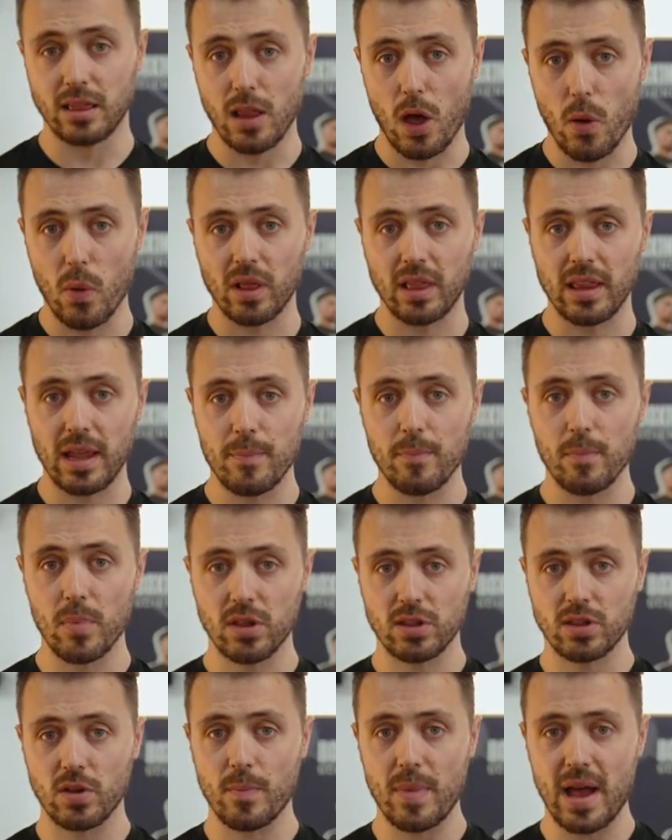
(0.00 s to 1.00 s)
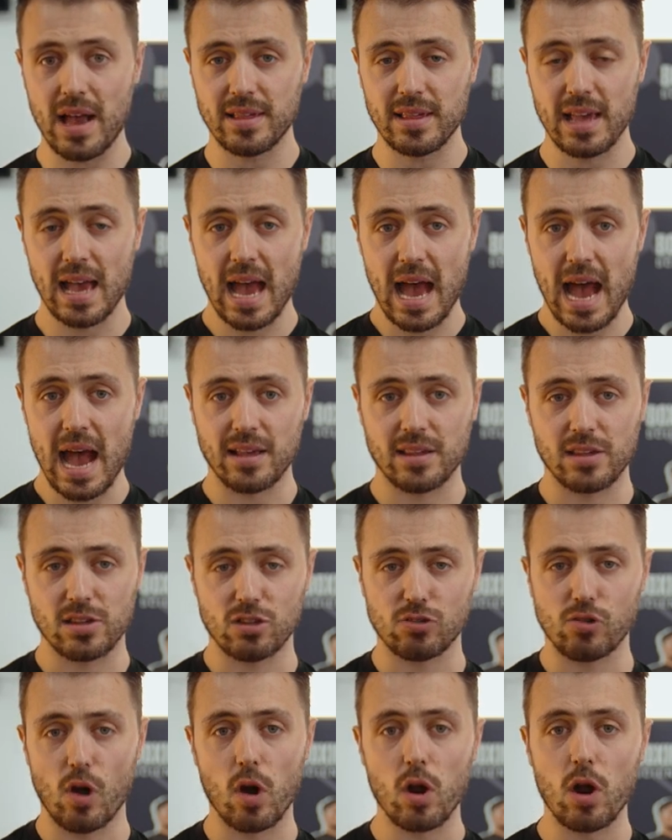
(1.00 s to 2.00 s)
lower limb muscle mass has a
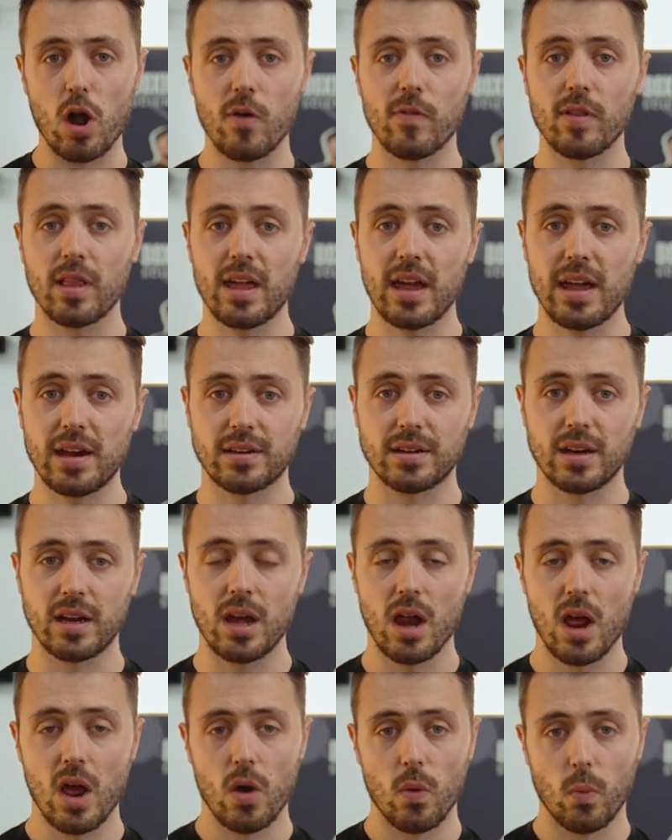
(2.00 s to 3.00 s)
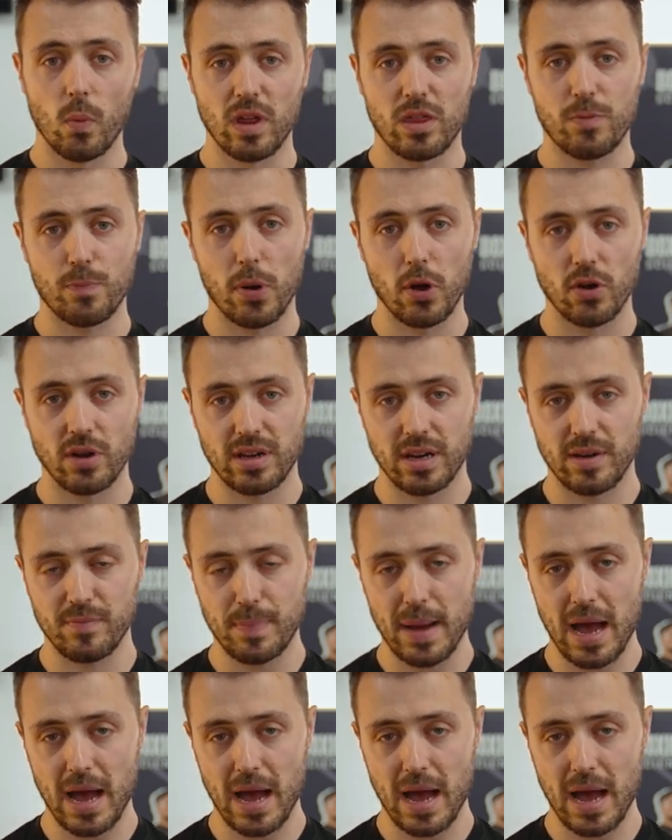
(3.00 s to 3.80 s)
strong correlation with punching